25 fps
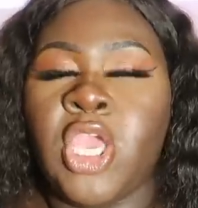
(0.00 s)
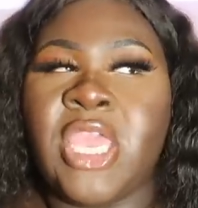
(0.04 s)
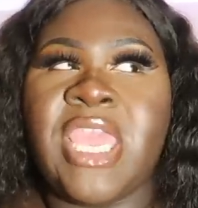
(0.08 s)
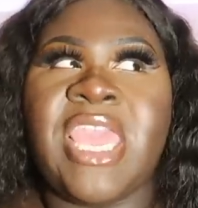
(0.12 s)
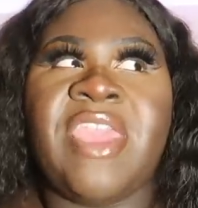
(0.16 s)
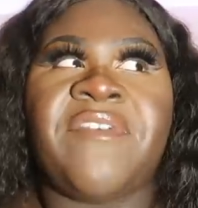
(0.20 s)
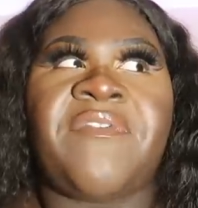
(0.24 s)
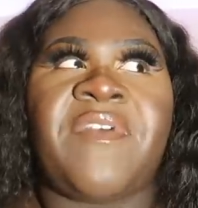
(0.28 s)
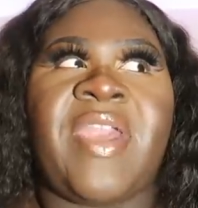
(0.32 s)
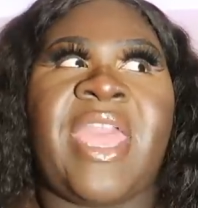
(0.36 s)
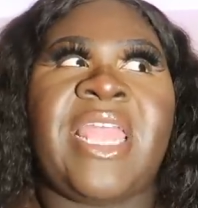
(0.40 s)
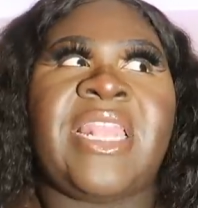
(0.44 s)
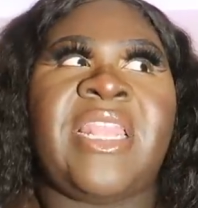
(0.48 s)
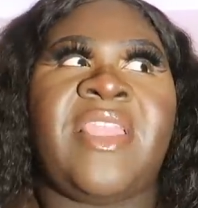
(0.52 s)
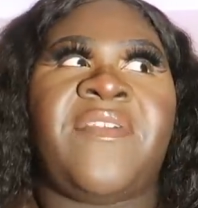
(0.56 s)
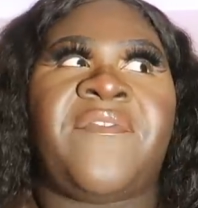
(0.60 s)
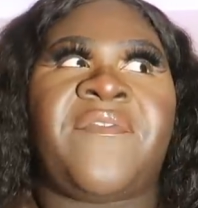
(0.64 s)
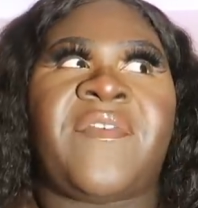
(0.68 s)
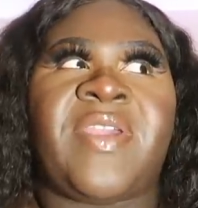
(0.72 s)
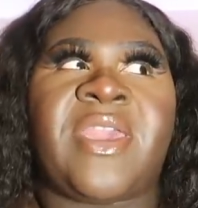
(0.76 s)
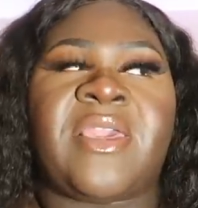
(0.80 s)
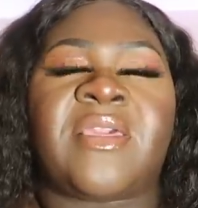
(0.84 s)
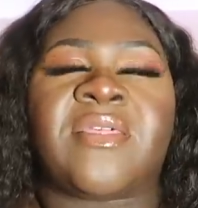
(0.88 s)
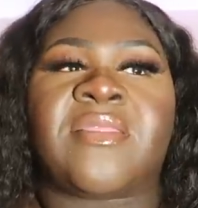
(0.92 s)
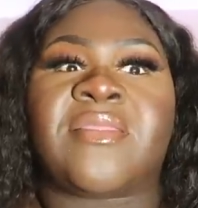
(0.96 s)
If
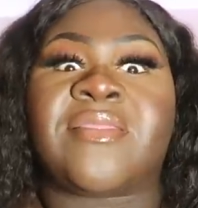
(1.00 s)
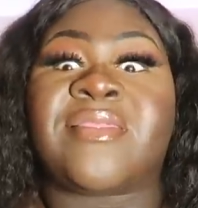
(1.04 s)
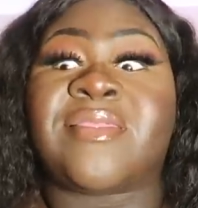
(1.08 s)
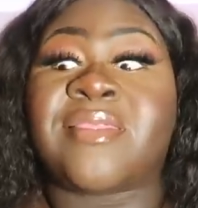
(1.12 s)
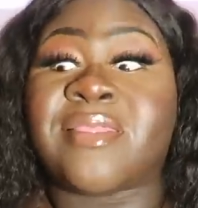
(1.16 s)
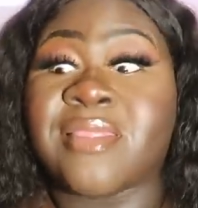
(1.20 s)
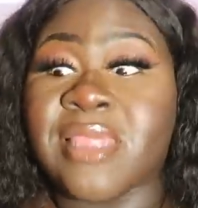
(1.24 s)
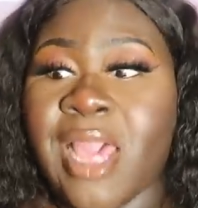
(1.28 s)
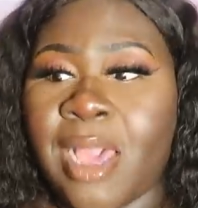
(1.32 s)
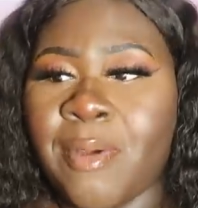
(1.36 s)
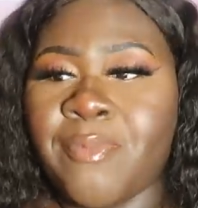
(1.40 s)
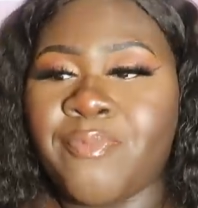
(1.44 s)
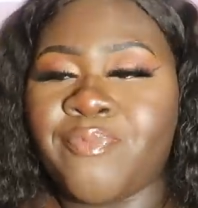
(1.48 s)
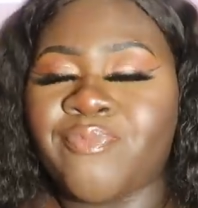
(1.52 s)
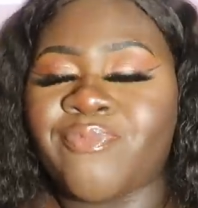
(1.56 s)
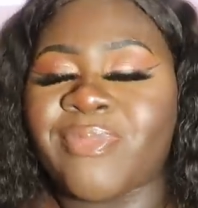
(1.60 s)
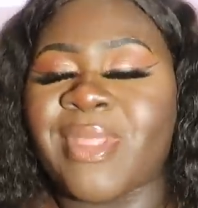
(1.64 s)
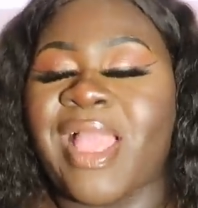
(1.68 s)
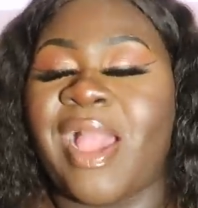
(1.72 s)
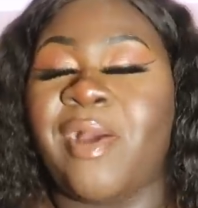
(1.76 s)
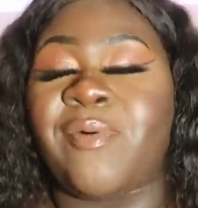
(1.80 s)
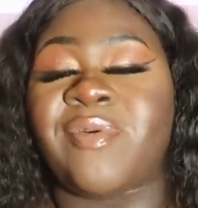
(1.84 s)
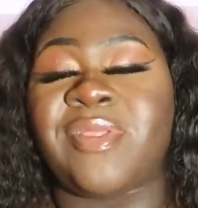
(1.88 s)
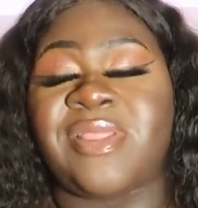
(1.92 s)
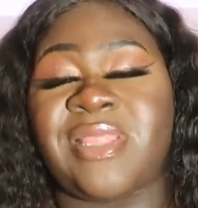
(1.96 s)
anything, some,
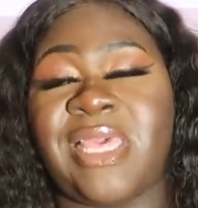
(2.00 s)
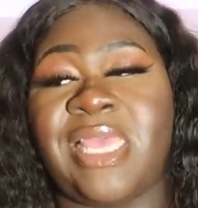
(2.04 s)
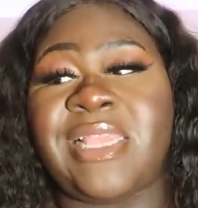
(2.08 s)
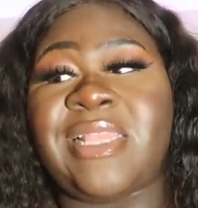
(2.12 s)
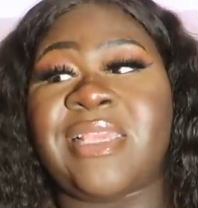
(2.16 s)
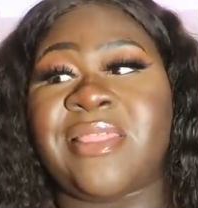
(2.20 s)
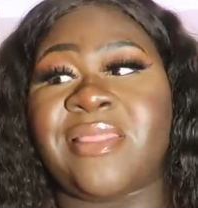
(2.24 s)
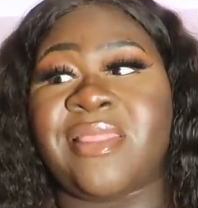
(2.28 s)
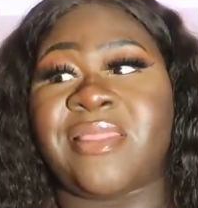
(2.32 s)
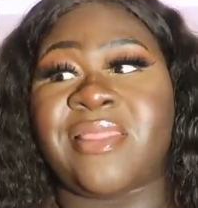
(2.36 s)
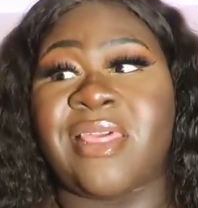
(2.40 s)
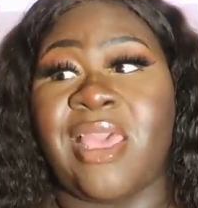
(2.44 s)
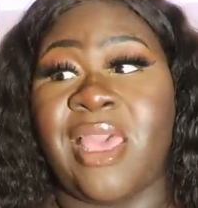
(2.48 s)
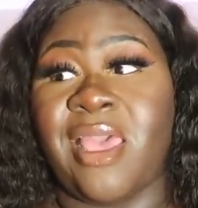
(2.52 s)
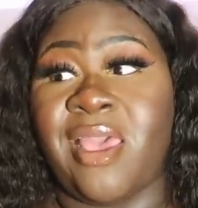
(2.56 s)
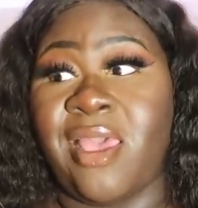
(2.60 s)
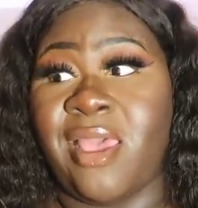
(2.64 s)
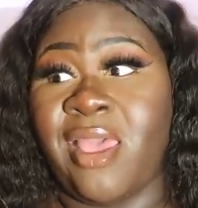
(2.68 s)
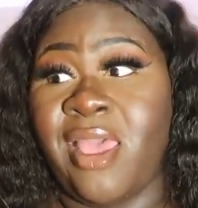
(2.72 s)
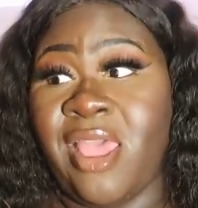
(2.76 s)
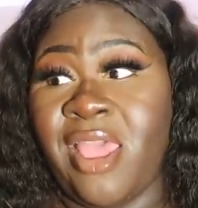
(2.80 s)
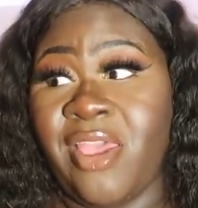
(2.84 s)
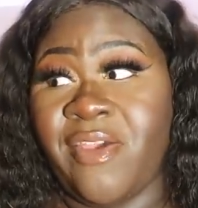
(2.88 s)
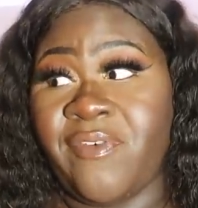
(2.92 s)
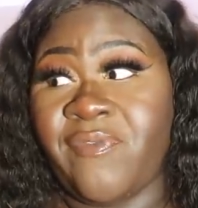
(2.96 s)
I will say this is
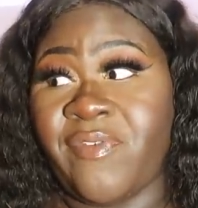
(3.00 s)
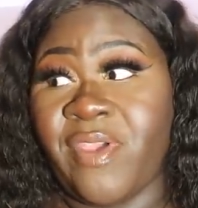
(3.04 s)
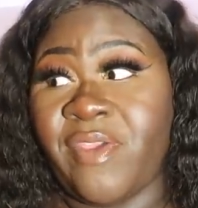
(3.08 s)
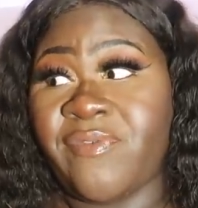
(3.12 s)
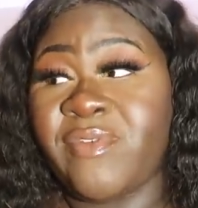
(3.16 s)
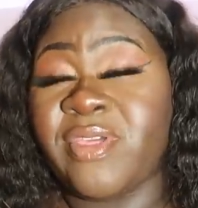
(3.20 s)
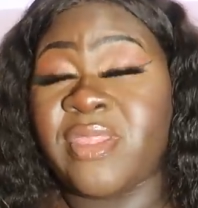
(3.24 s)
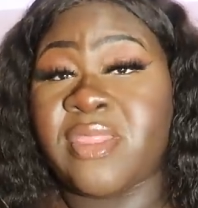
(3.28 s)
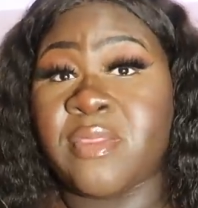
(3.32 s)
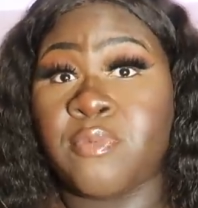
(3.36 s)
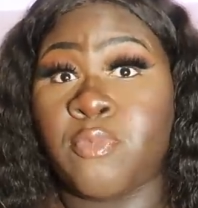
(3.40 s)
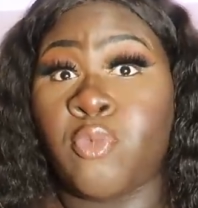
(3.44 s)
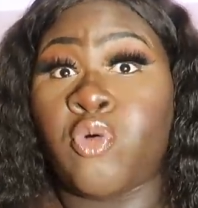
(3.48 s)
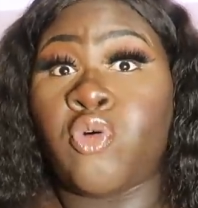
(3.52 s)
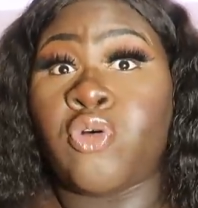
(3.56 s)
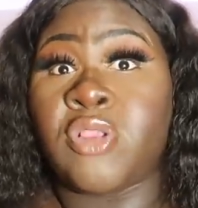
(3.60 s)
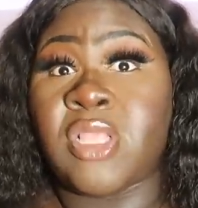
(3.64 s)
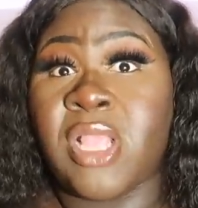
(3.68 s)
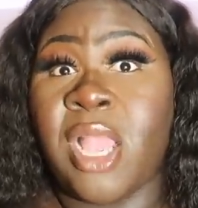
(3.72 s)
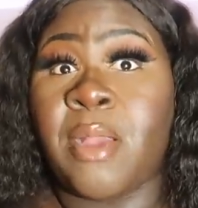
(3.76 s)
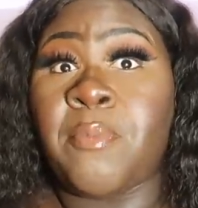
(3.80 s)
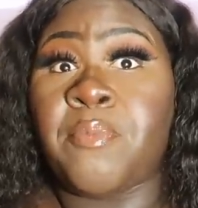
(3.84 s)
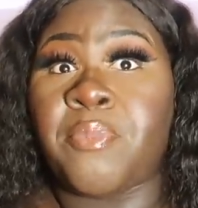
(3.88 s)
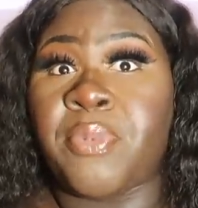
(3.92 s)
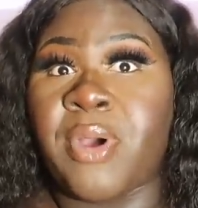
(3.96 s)
a, a very small
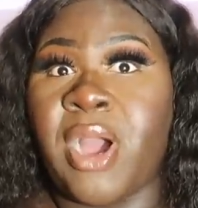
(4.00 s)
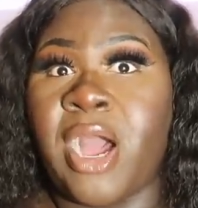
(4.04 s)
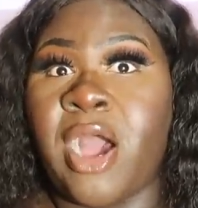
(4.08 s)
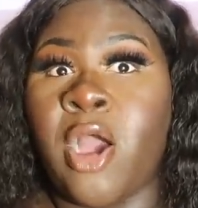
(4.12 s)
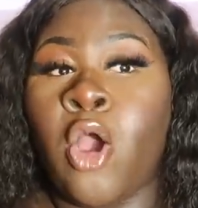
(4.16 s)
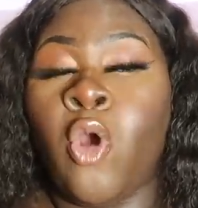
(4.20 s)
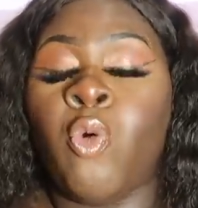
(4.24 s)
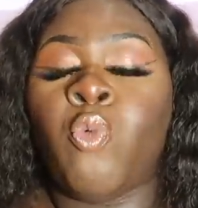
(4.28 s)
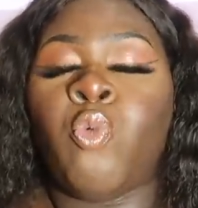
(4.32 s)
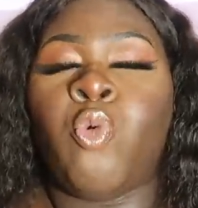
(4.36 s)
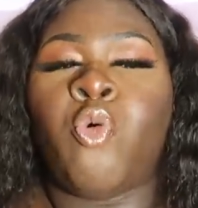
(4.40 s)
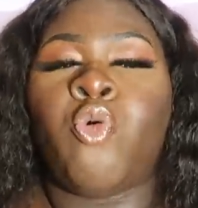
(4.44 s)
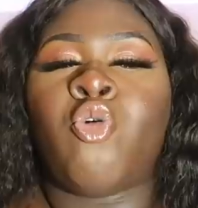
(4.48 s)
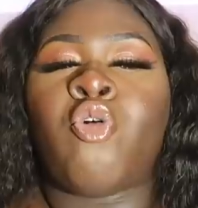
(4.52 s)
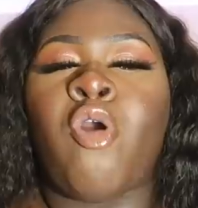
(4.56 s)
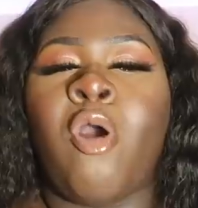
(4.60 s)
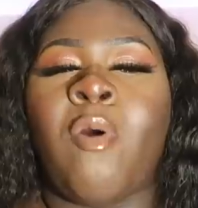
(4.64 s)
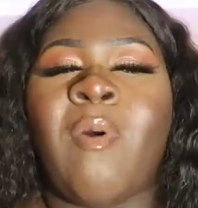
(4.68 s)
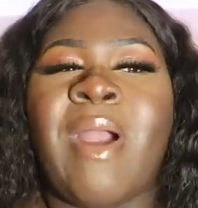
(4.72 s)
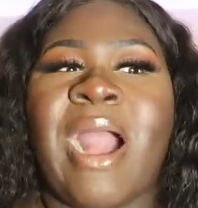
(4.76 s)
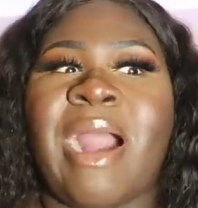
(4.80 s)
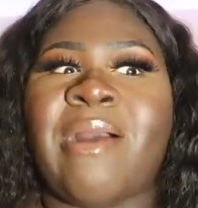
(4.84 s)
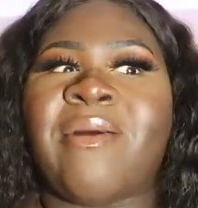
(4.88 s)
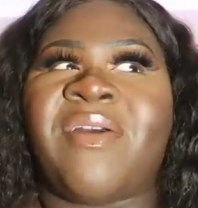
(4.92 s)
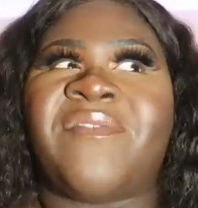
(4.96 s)
number, will
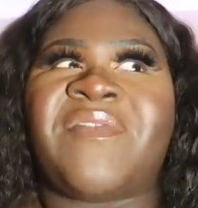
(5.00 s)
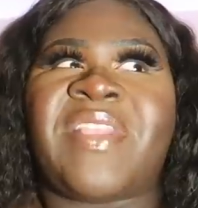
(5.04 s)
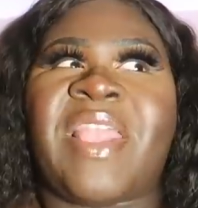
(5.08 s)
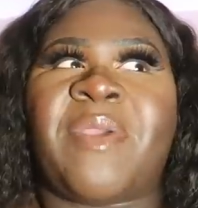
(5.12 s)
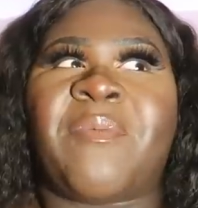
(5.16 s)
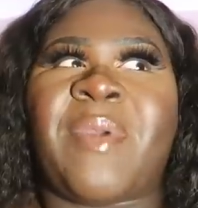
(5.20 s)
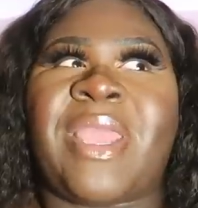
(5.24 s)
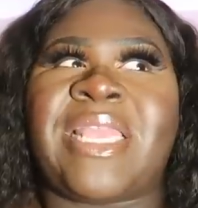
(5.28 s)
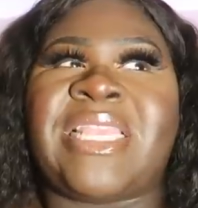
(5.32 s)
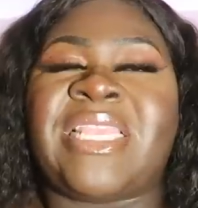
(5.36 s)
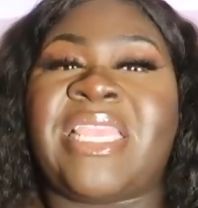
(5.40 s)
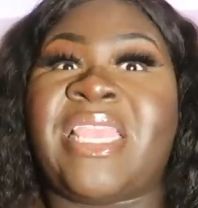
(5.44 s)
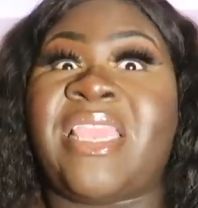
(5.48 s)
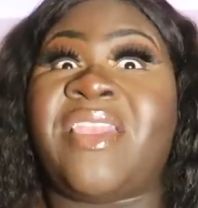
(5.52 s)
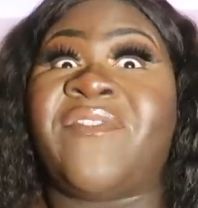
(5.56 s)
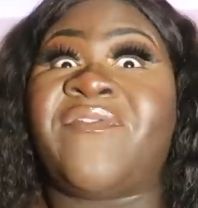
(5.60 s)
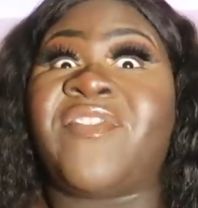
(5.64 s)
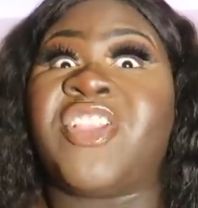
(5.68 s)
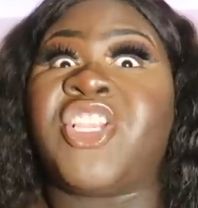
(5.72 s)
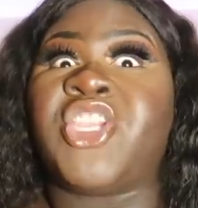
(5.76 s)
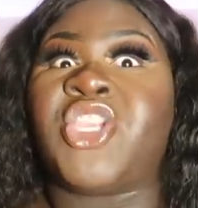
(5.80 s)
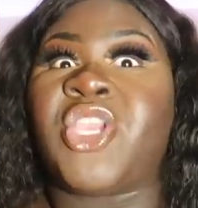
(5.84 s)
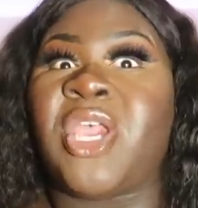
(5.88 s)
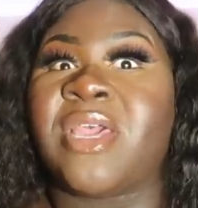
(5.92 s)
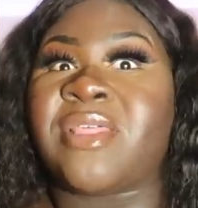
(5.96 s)
go out of their way to
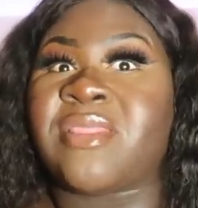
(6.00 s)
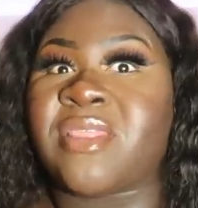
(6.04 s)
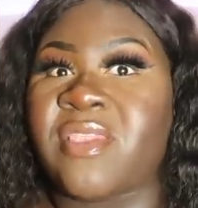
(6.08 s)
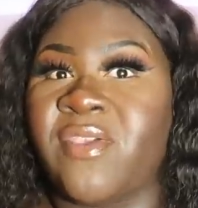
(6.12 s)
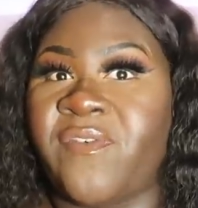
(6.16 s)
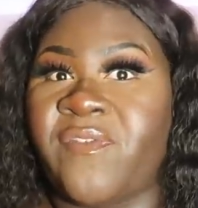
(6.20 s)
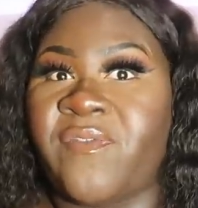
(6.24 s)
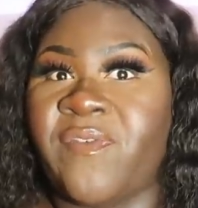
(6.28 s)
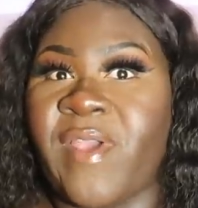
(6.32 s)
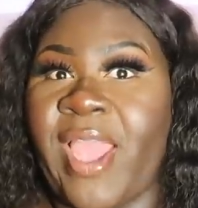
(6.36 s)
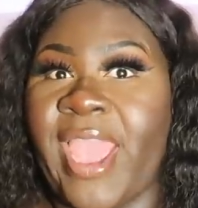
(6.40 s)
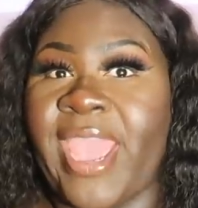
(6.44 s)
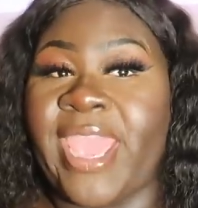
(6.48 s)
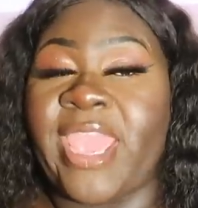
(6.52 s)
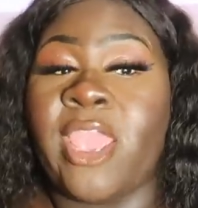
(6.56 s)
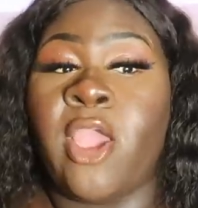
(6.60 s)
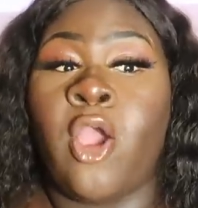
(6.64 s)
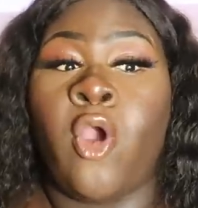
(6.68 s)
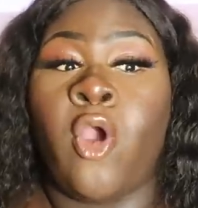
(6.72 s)
even justify